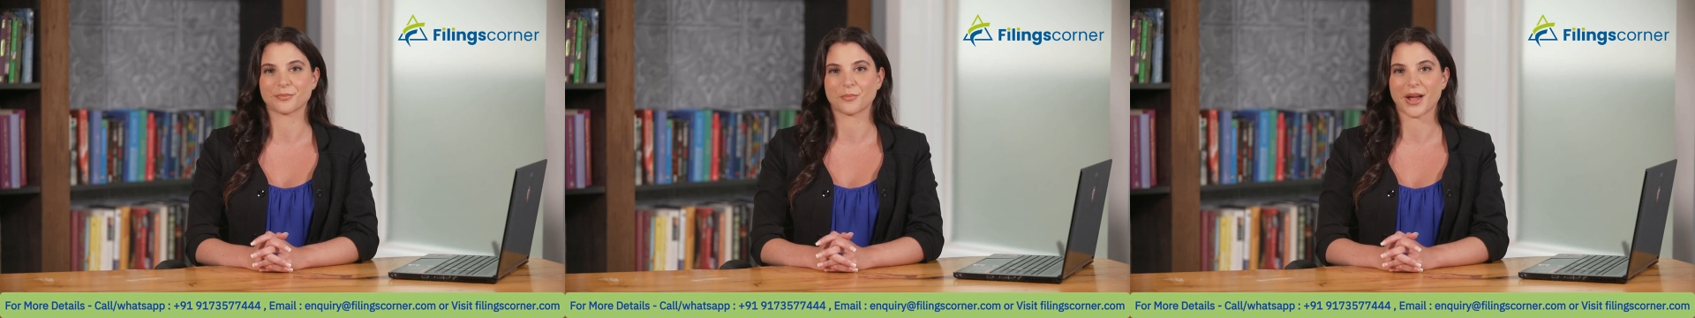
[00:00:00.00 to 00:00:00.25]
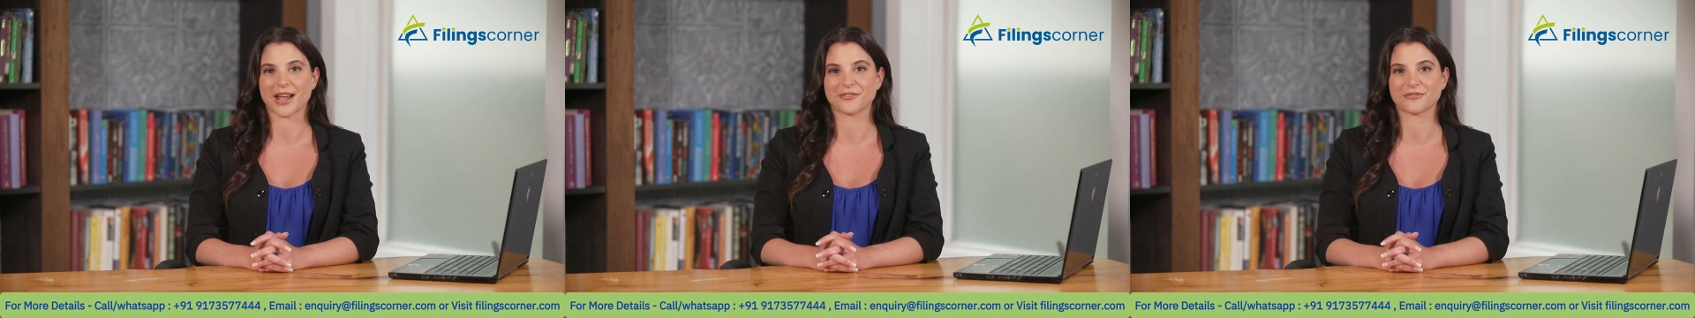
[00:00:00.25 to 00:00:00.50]

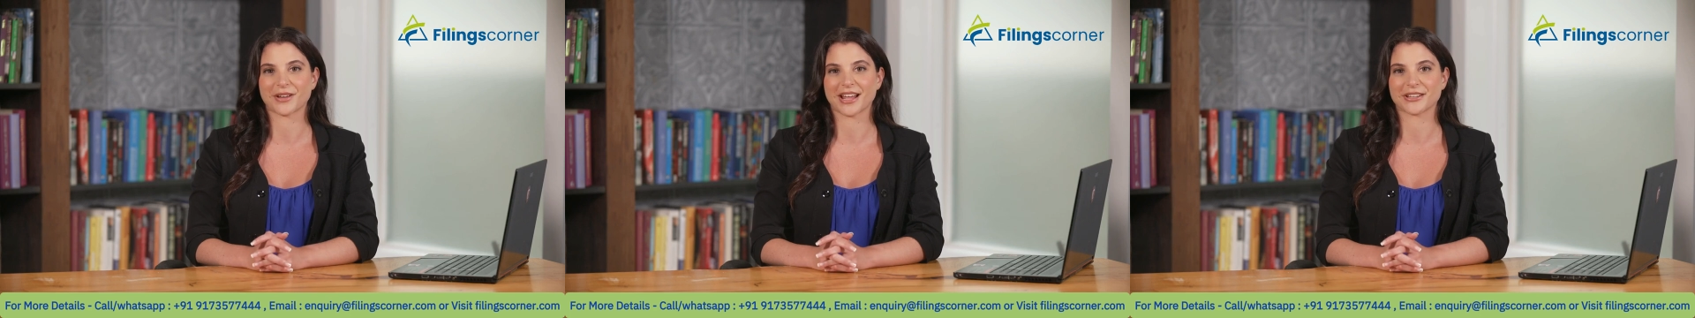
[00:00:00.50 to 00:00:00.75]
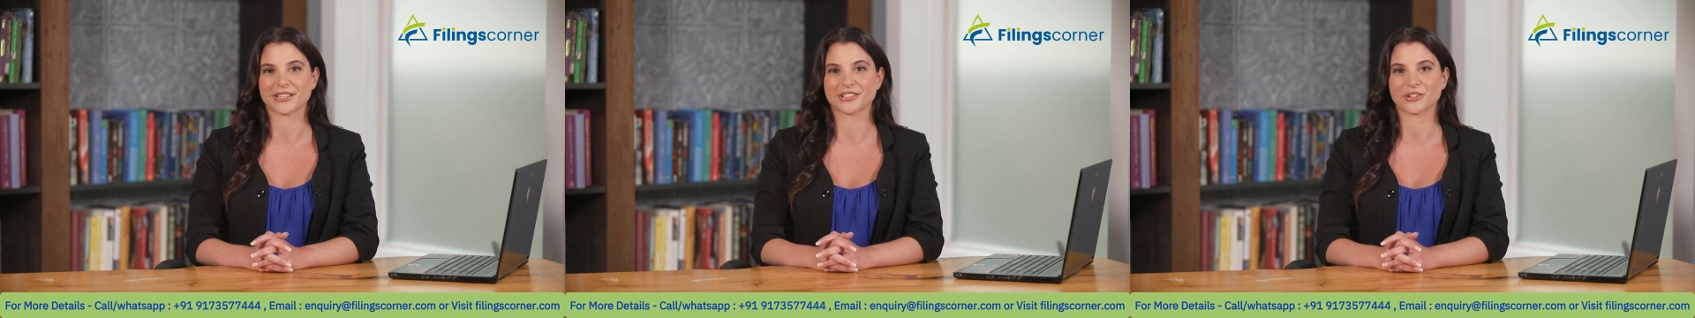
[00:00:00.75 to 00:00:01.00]
Why
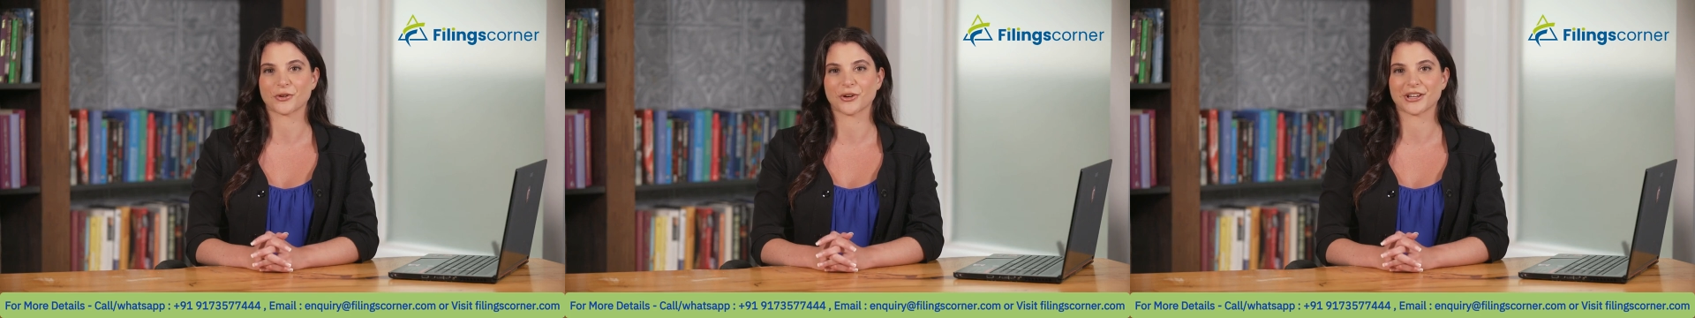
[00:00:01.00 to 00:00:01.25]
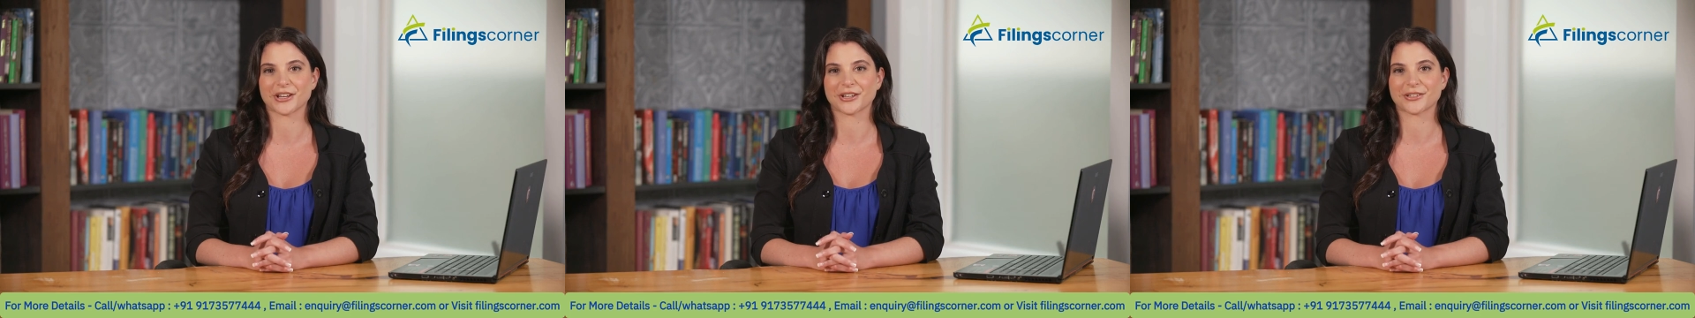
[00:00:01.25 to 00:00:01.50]
Filings
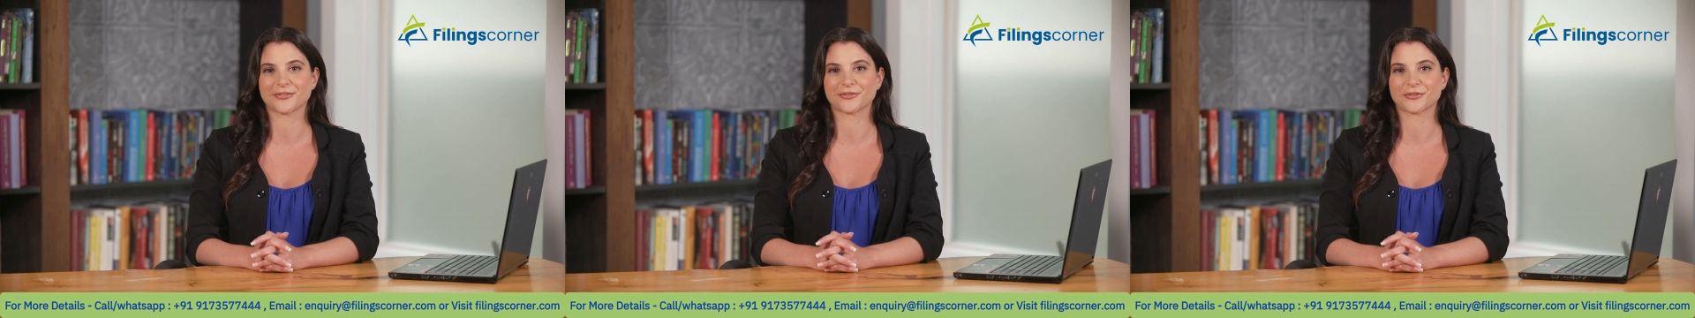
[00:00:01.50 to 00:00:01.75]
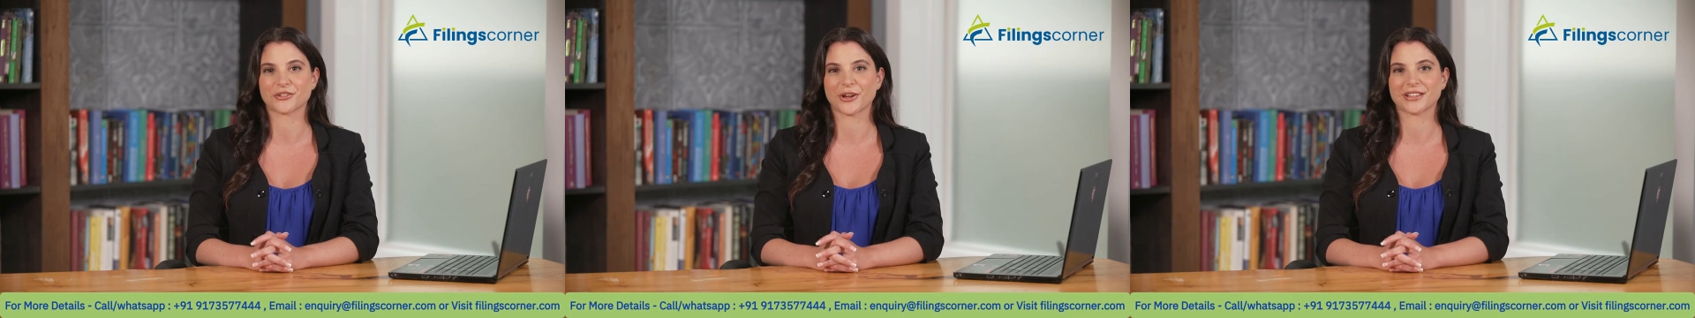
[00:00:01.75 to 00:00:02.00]
Corner?
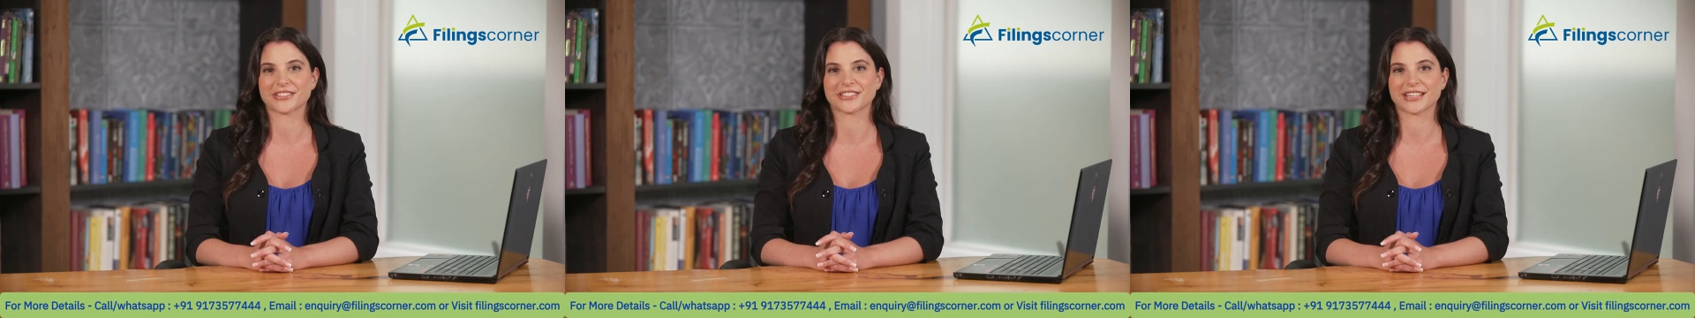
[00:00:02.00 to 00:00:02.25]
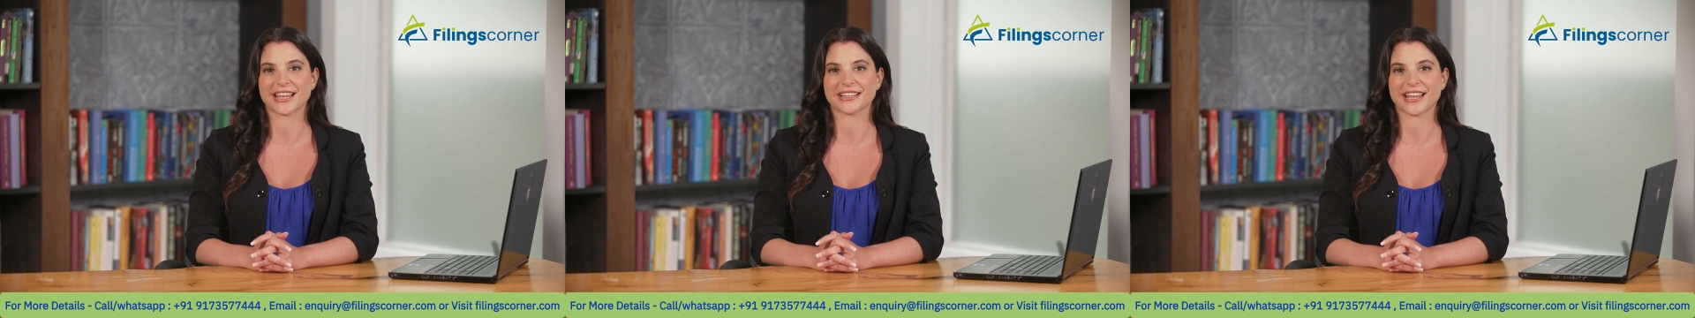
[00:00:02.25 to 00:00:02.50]

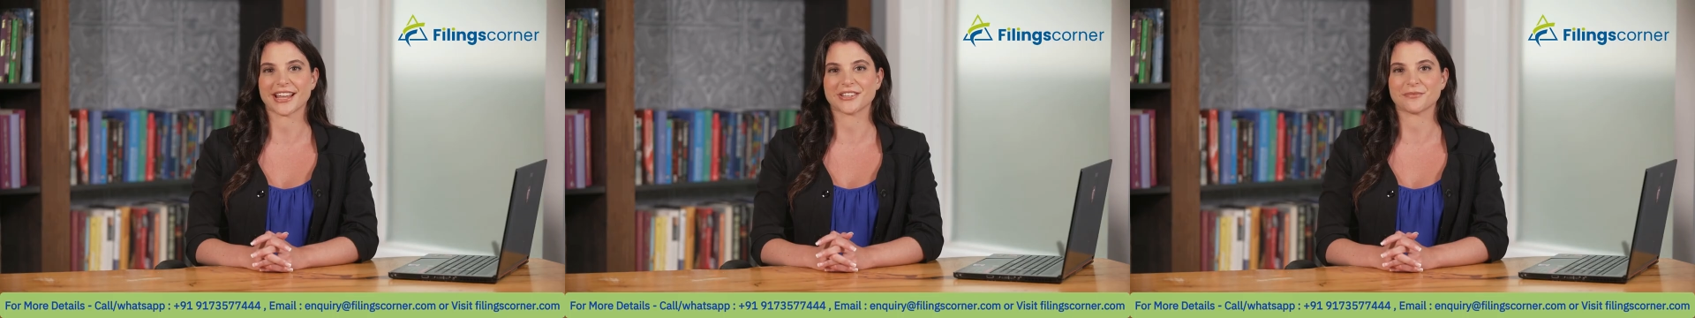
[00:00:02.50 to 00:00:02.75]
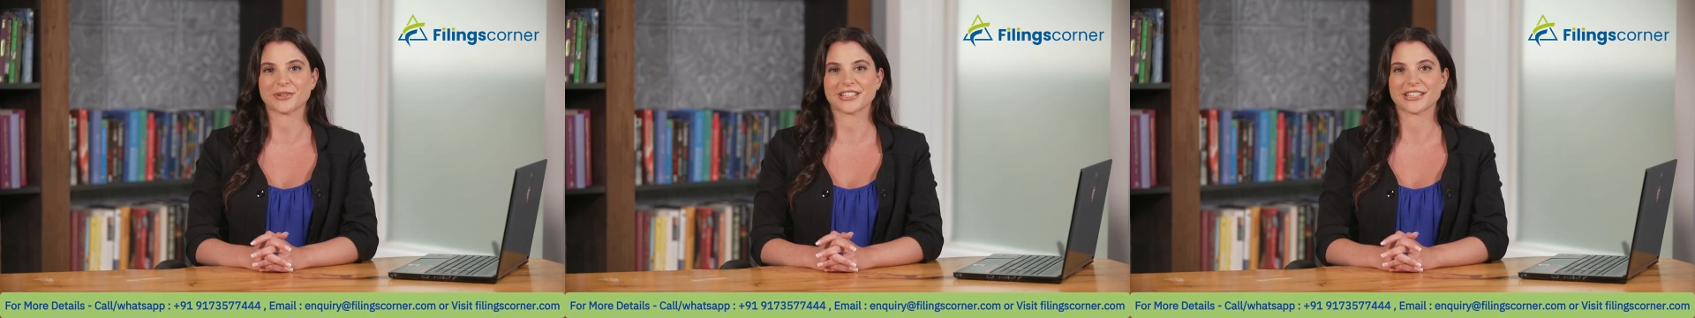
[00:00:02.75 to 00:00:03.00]
Trust and
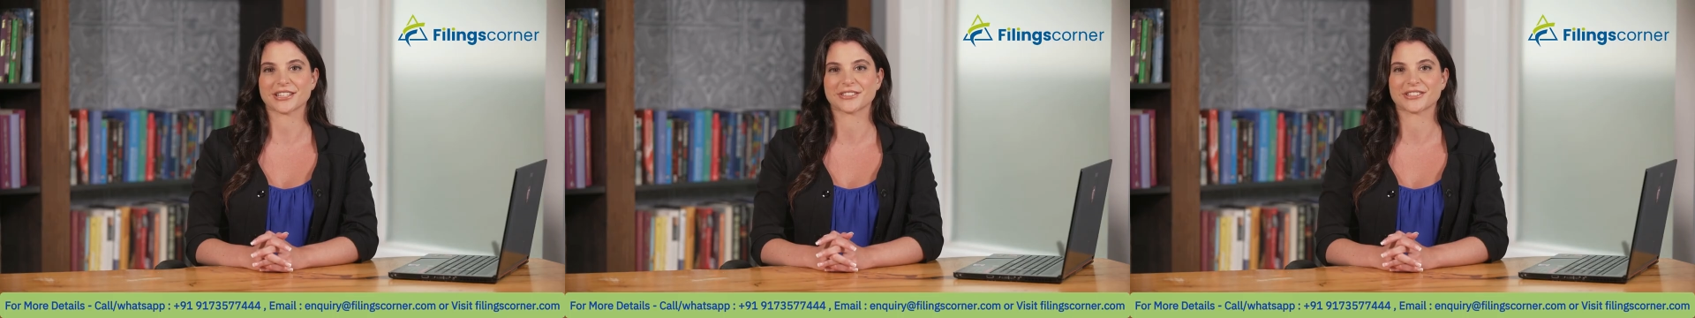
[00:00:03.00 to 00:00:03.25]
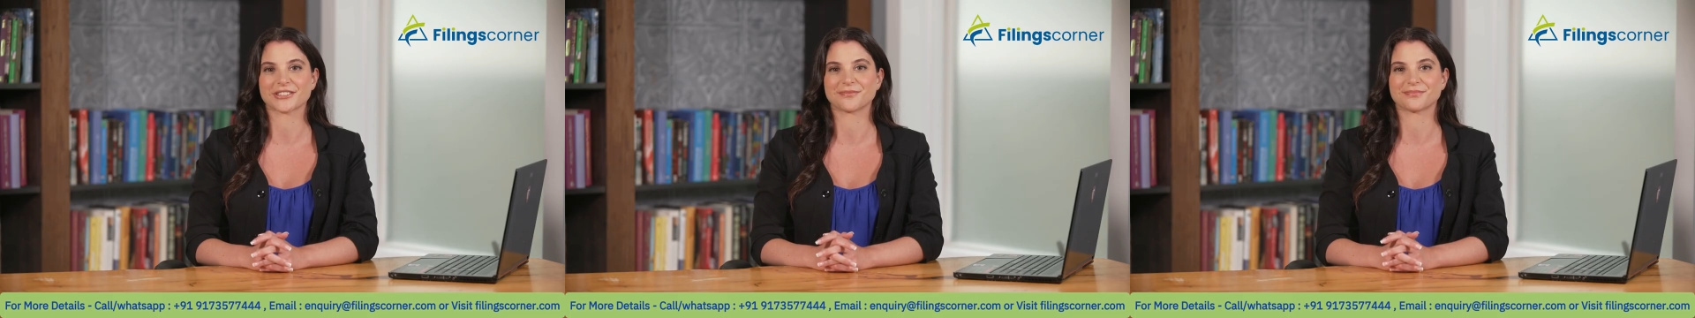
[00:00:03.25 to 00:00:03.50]

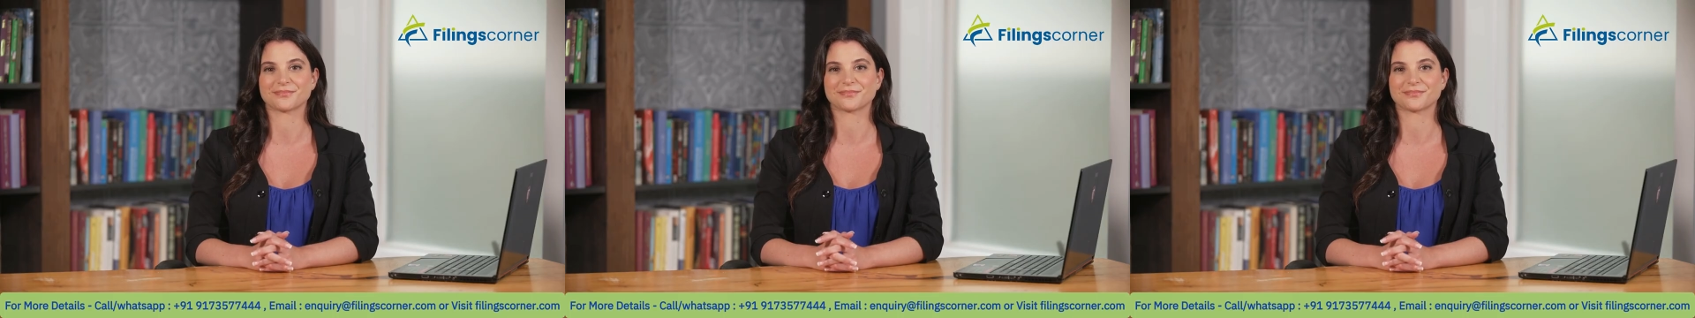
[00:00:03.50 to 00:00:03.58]
expertise.